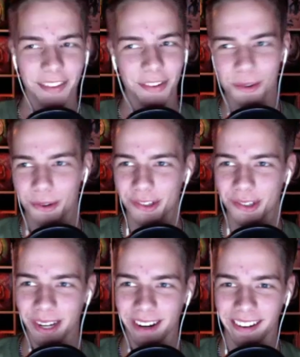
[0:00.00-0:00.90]
cool
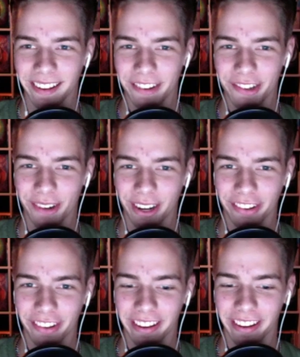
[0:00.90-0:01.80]
to hear that you
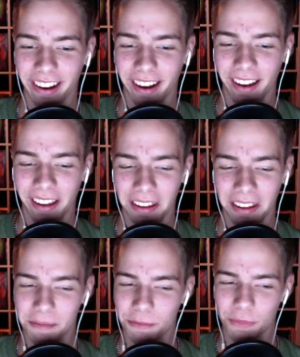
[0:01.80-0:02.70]
actually, kind
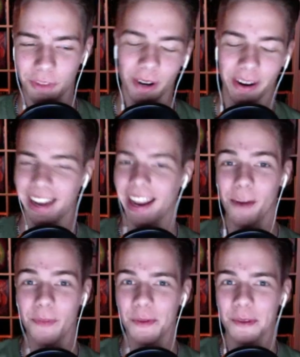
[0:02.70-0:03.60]
of
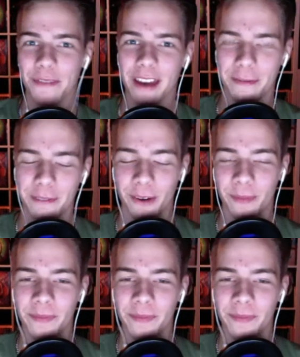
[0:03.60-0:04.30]
helped him with that film.